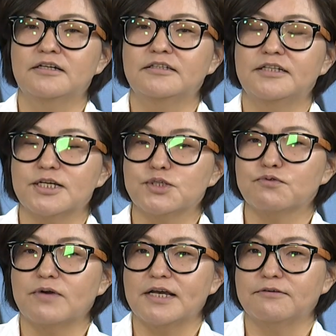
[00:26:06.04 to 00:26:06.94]
that's
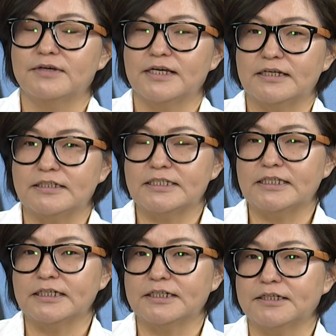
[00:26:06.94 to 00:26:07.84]
why we're
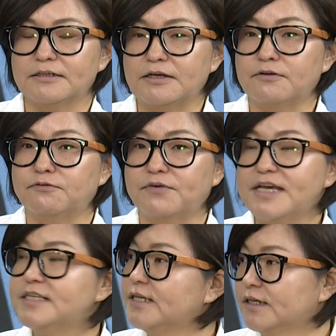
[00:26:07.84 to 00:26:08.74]
still
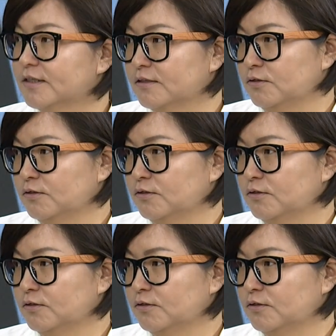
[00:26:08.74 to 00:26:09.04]
waiting